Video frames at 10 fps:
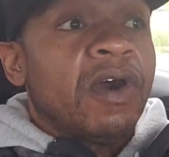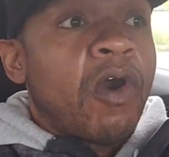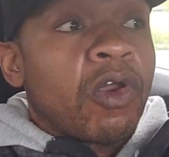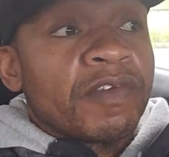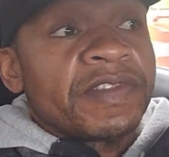
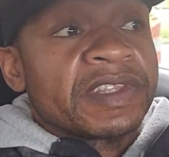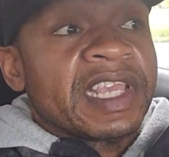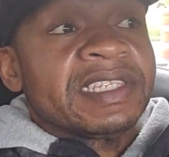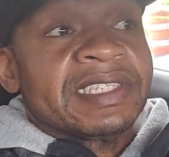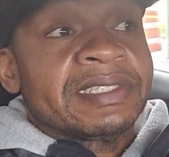all of the
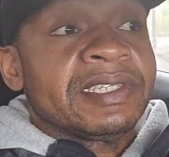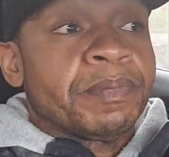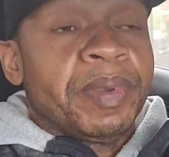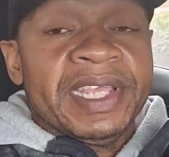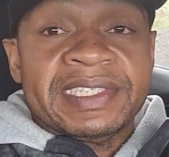things that
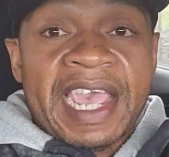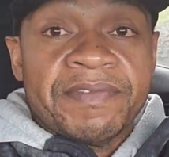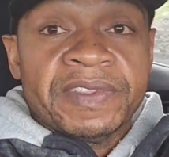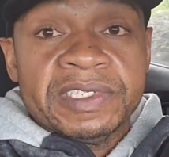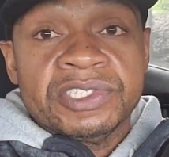took place
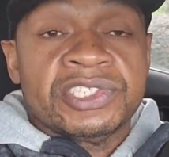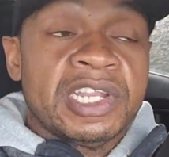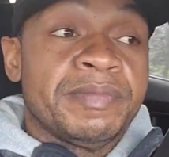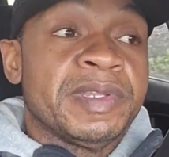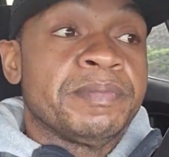after this
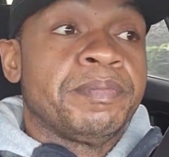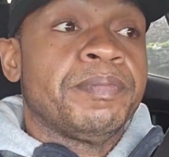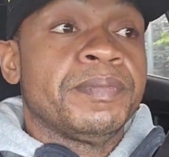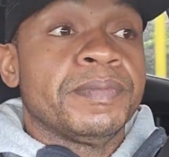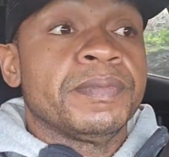
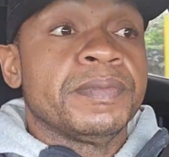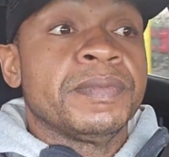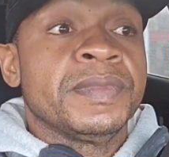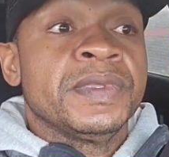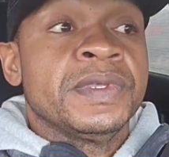
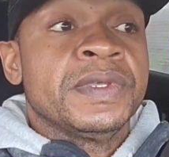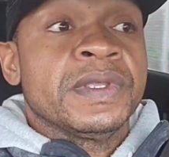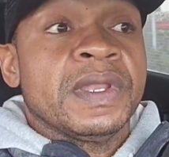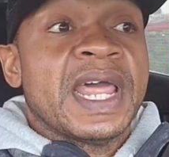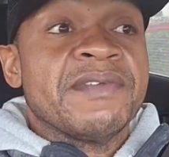
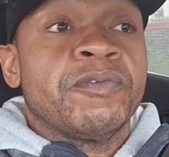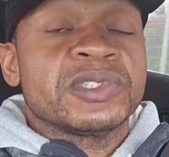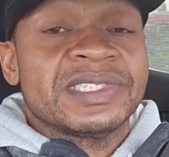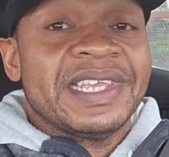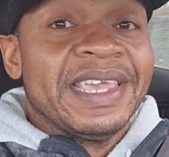gentleman's life
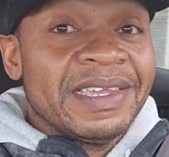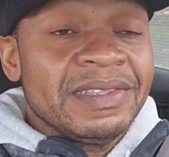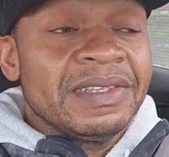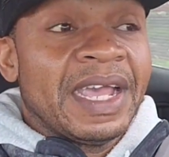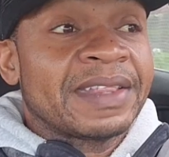was
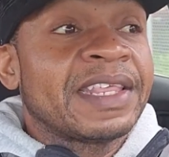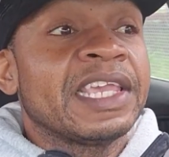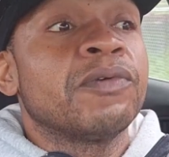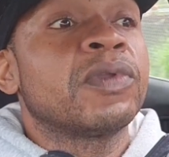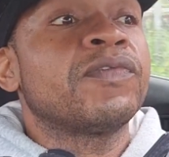taken, I
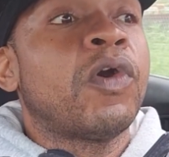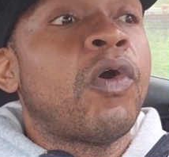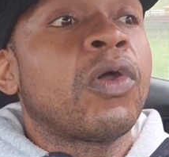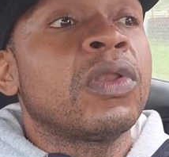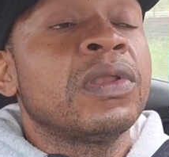think it would have
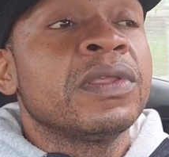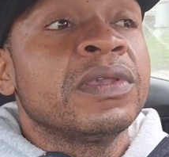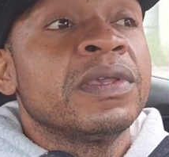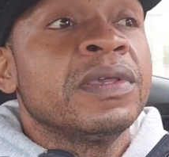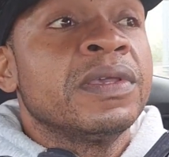all
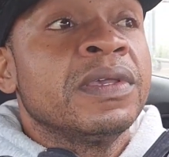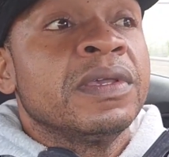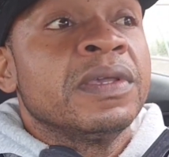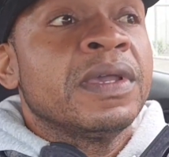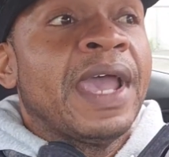
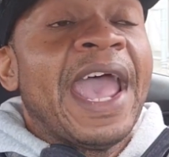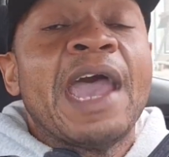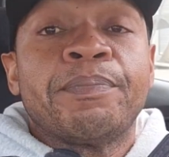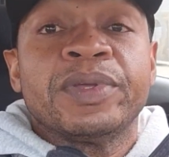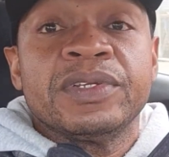
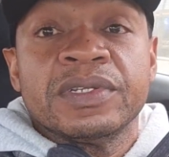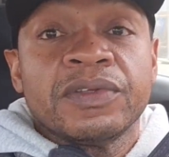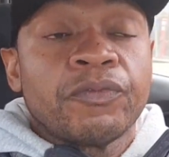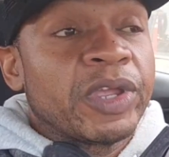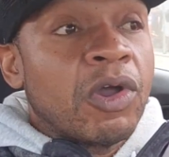happened
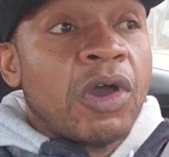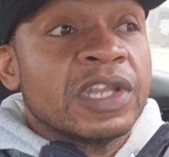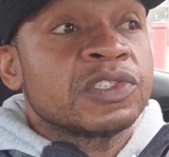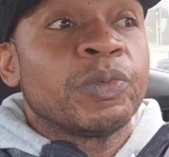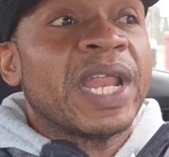
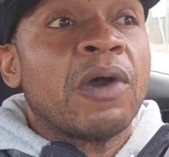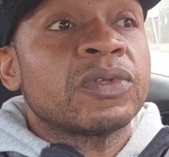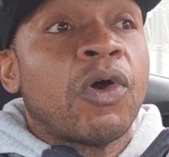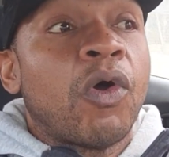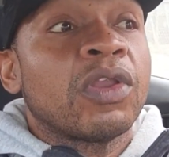regardless,
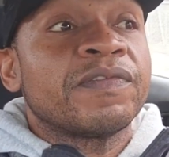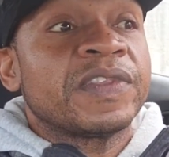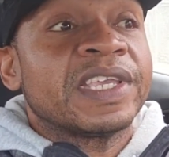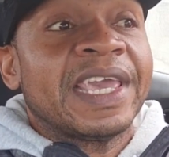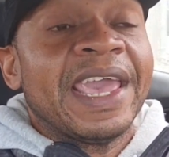without all
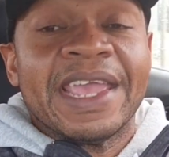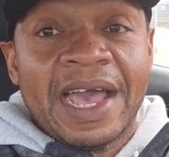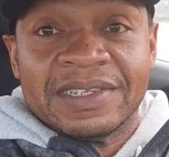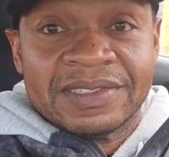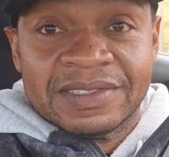of the
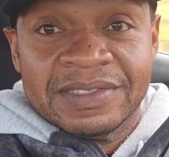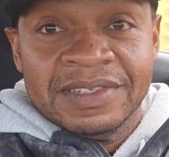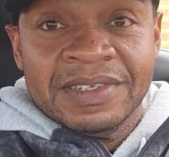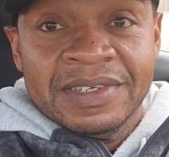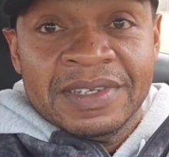chaos.
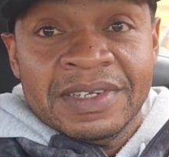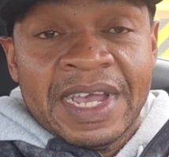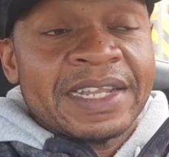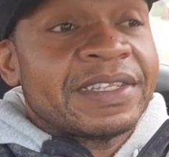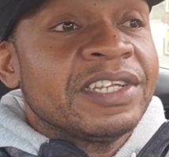
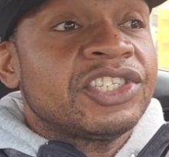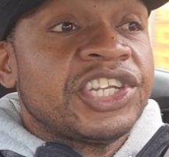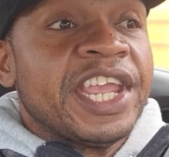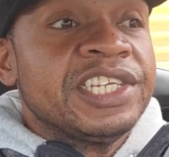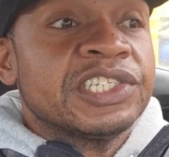I think
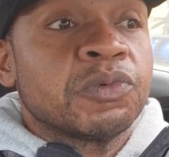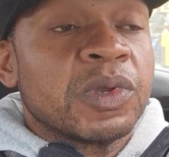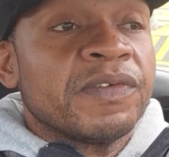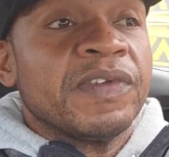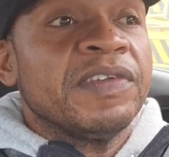changes
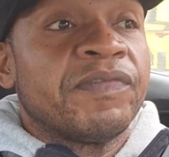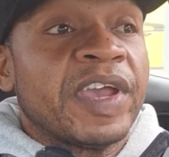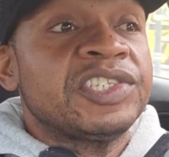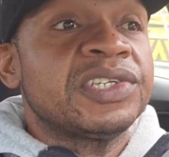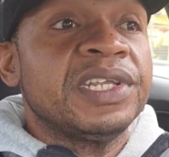would have
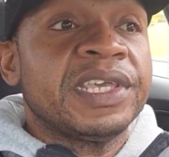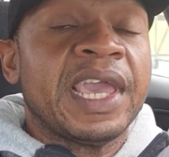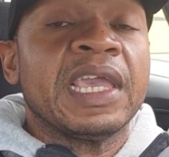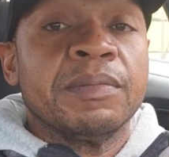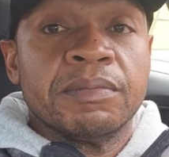eventually
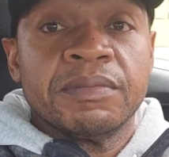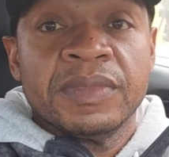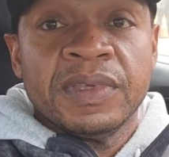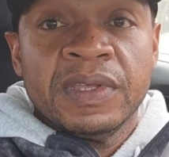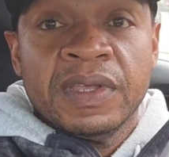
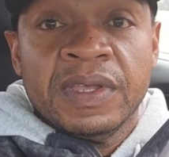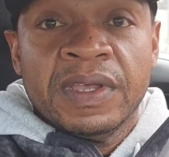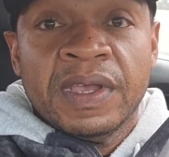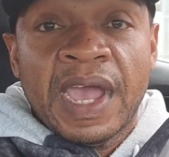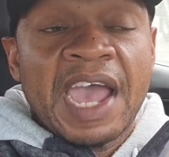
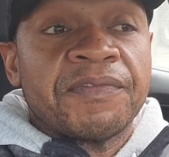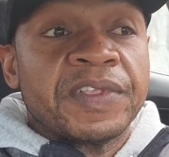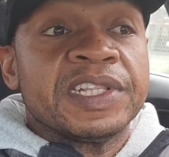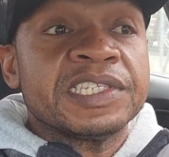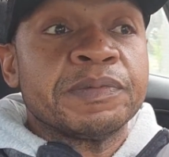came
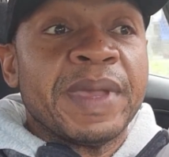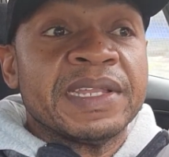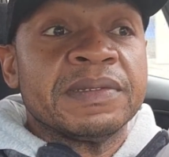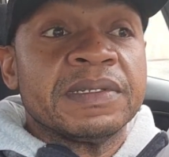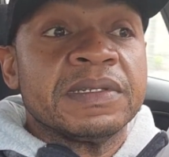after this
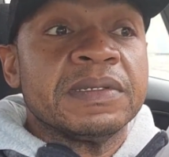man's